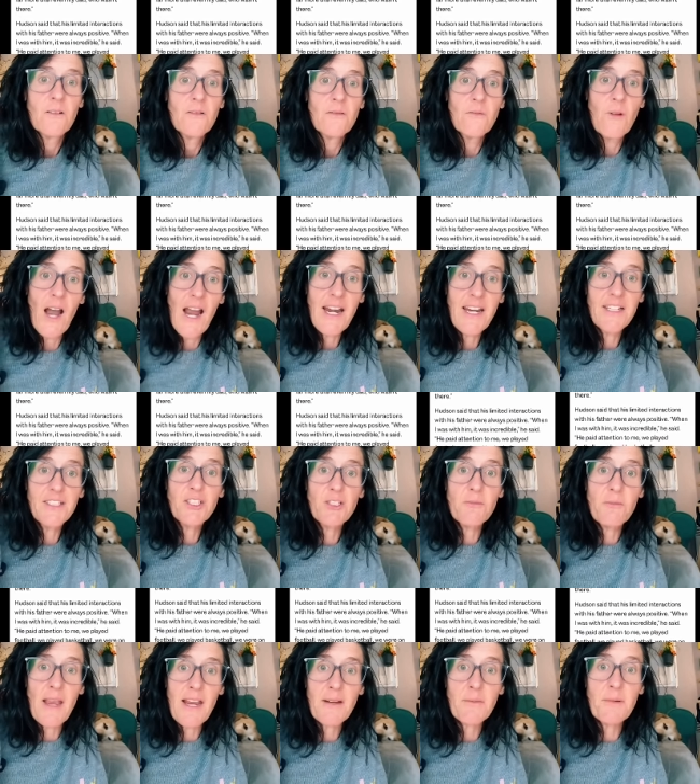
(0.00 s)
Why did you
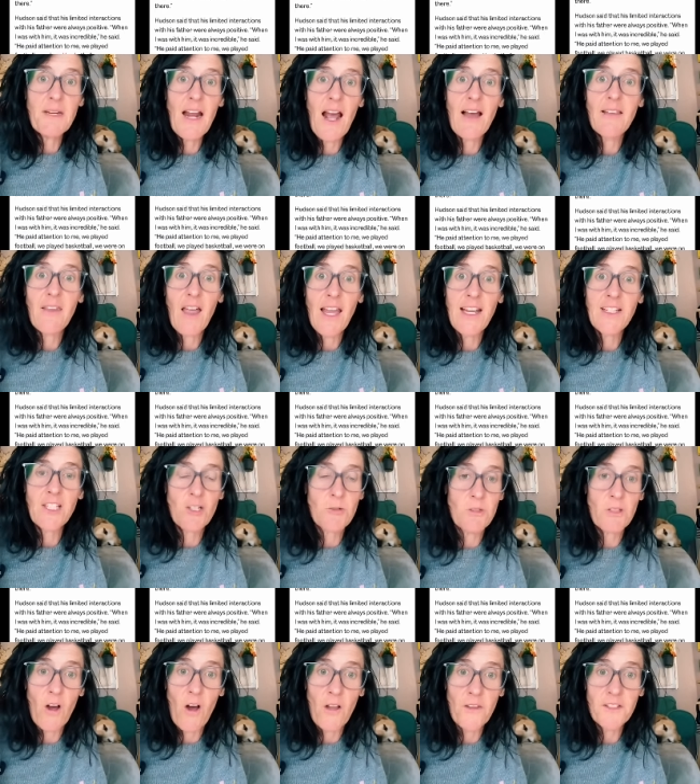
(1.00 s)
make me not like you with
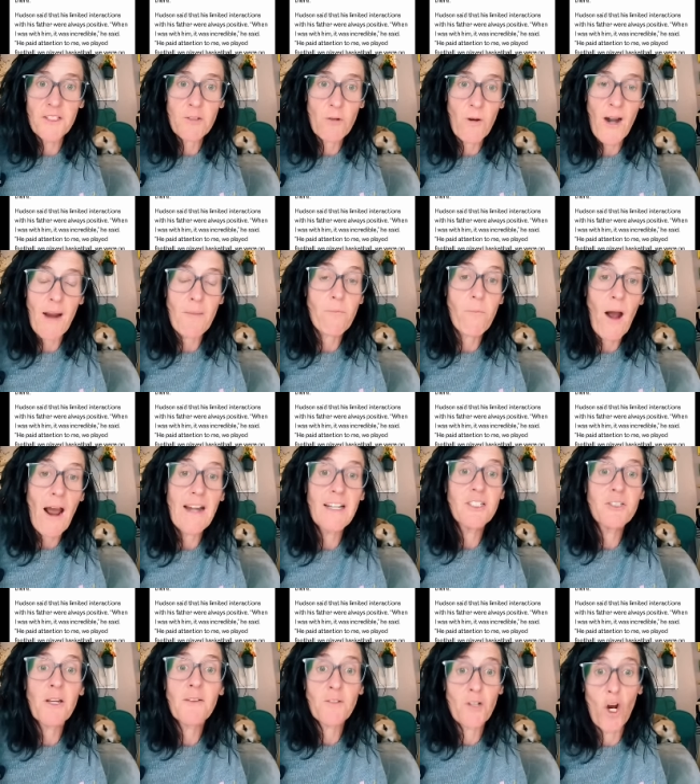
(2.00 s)
all this crap? Why did
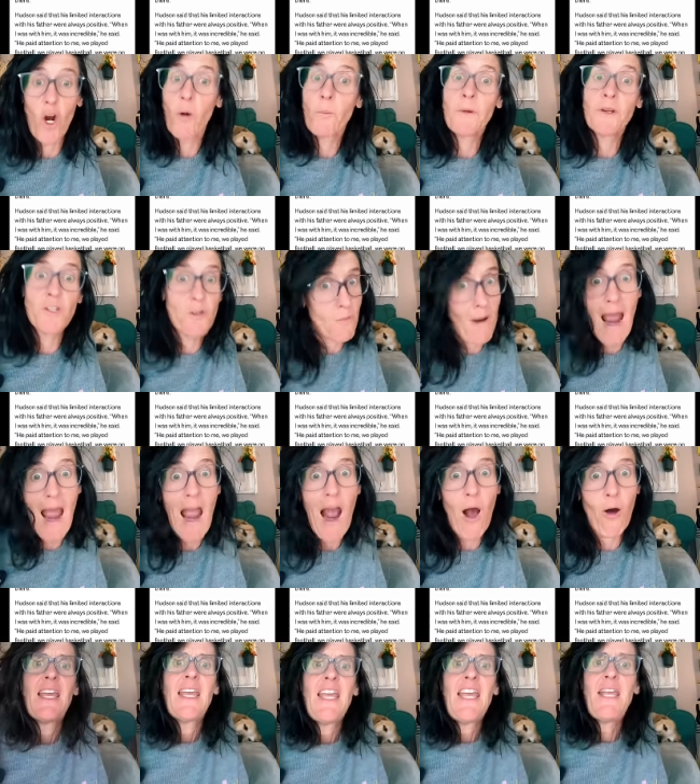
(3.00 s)
you have to open your
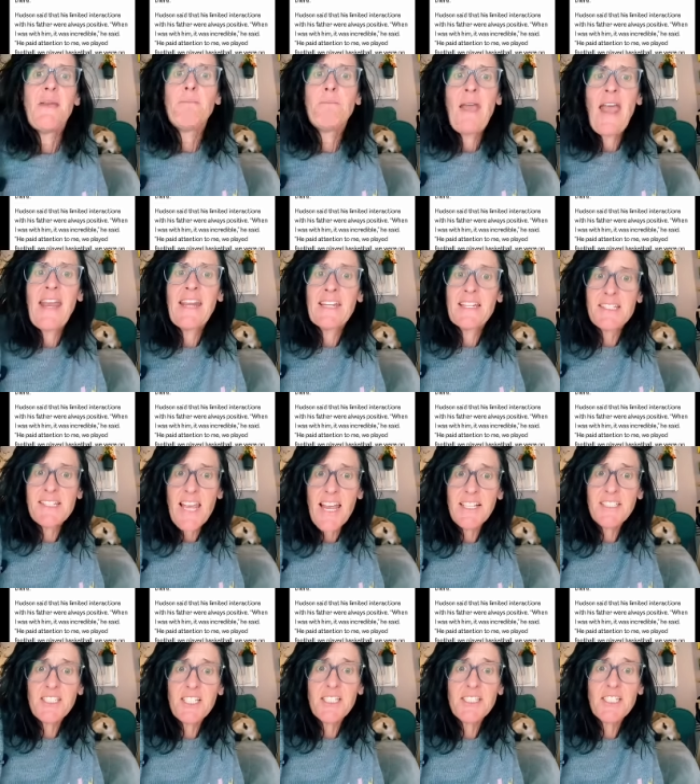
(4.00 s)
mouth? He paid
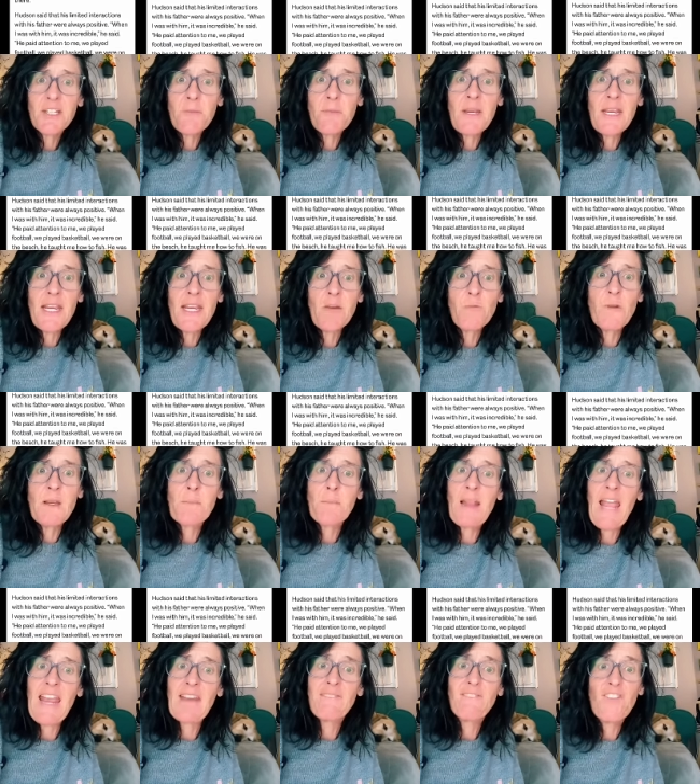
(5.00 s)
attention to me. We
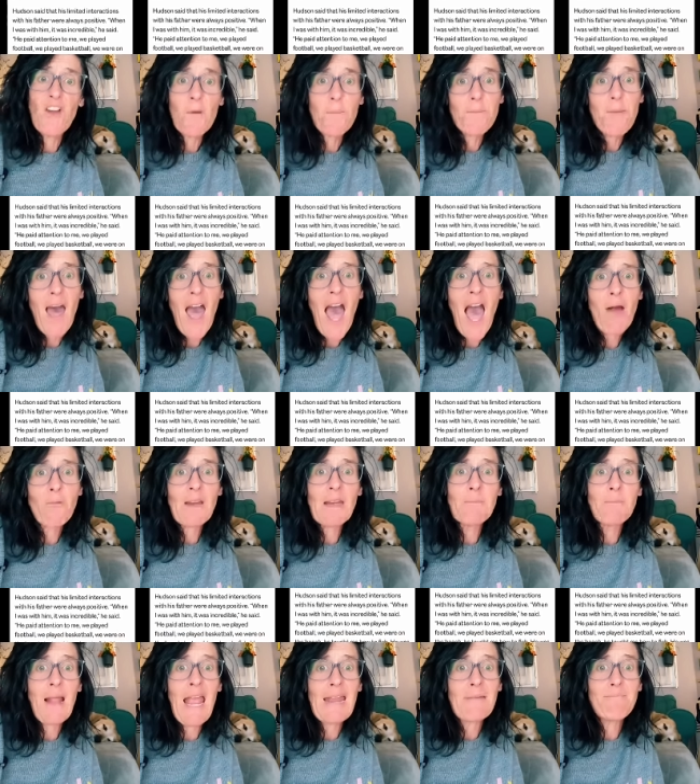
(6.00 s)
played football. We
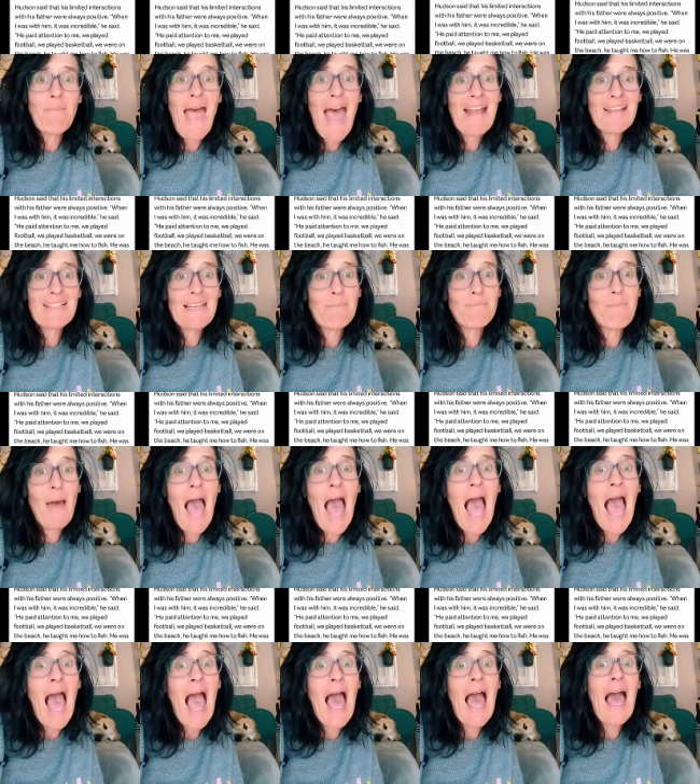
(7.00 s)
played
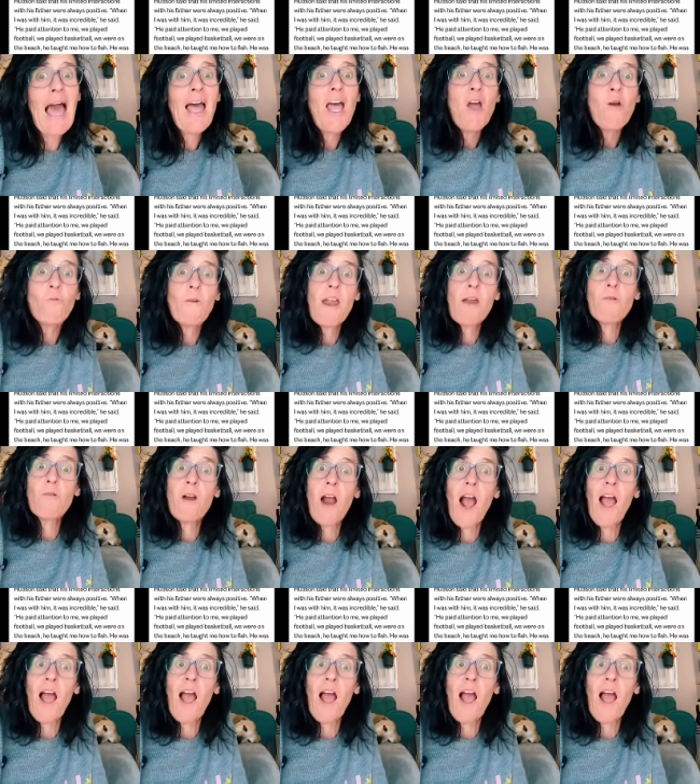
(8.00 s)
basketball. We were on